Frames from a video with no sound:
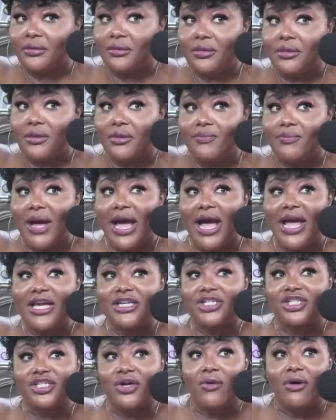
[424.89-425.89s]
By a
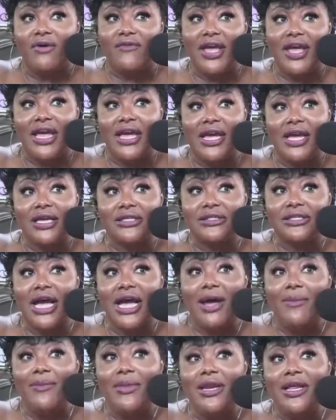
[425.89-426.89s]
show of hands,
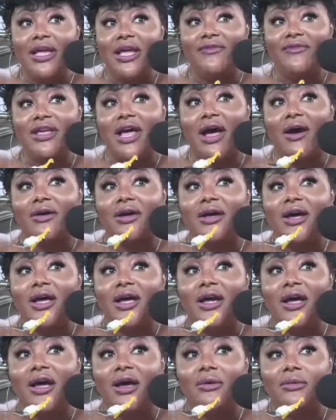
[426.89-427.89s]
how many have y'all cut
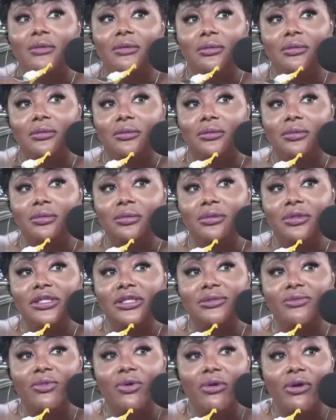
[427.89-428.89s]
up? Ooh,
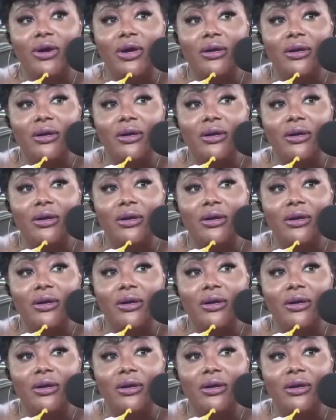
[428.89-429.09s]
more?